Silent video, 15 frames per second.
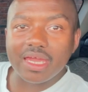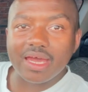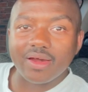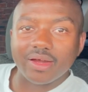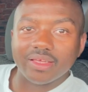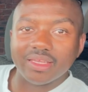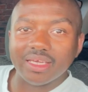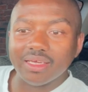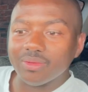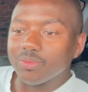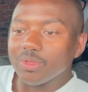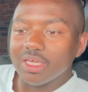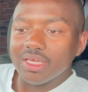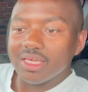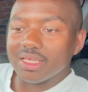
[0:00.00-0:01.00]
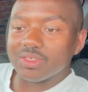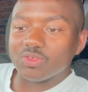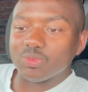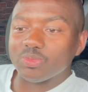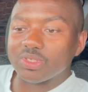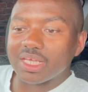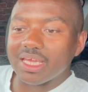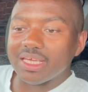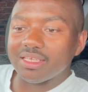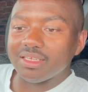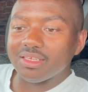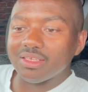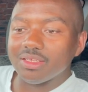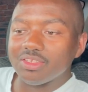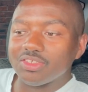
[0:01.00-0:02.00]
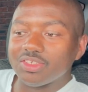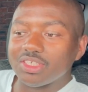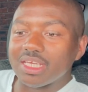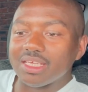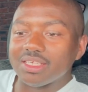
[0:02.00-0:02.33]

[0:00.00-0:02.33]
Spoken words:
out of there. That's what I'm saying. Shit,